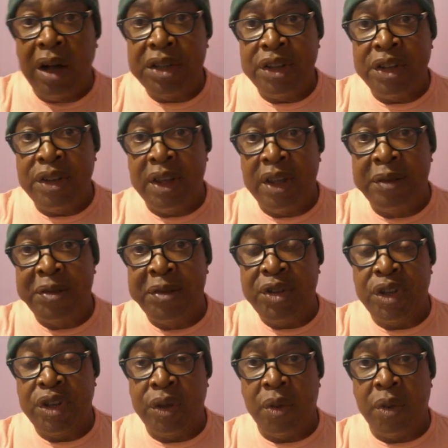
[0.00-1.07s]
I've done a
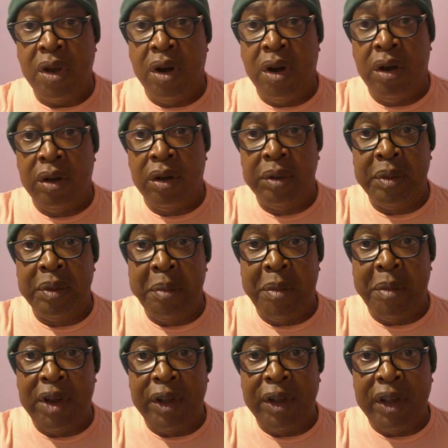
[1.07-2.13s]
video on
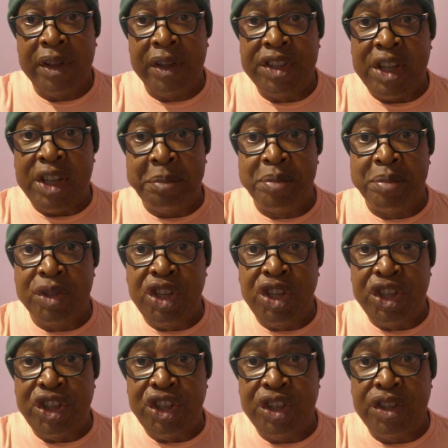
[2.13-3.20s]
my 10
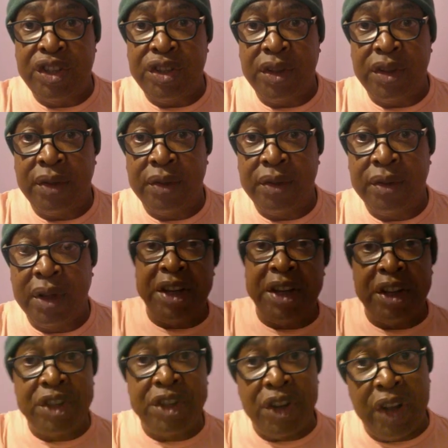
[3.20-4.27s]
predictions, and
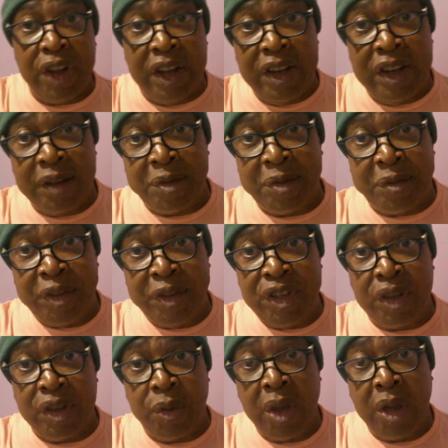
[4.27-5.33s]
then I've done another
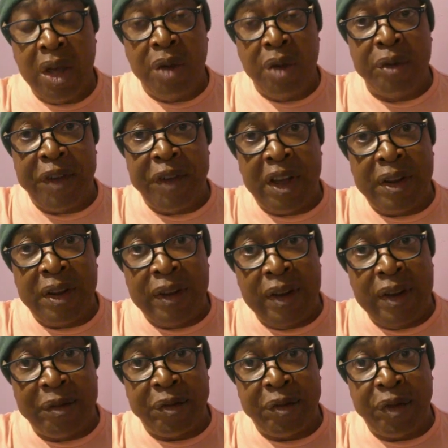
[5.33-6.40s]
video with
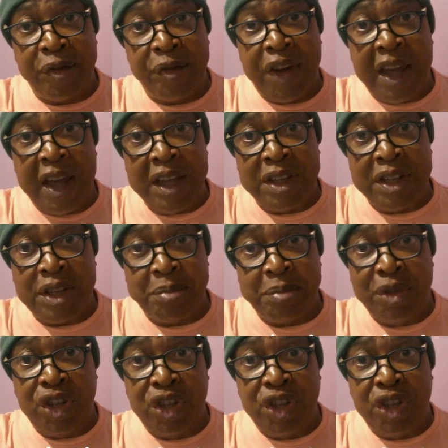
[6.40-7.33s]
another further 8